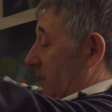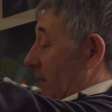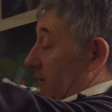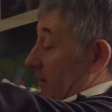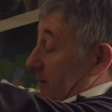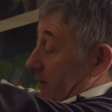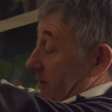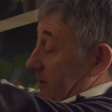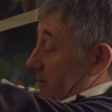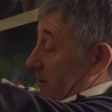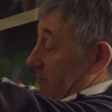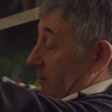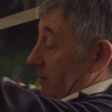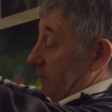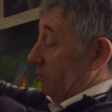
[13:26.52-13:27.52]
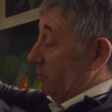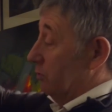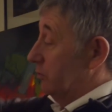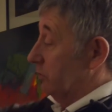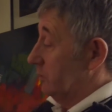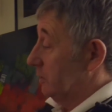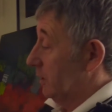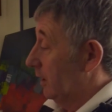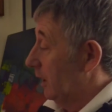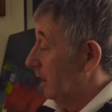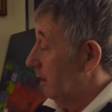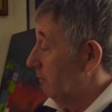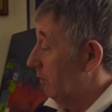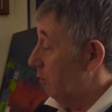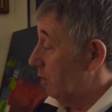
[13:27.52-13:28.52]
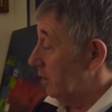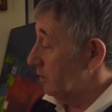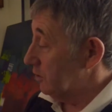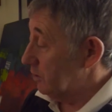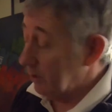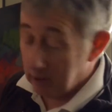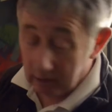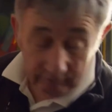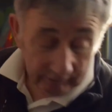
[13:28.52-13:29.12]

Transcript: colour and the similar tones. But once you've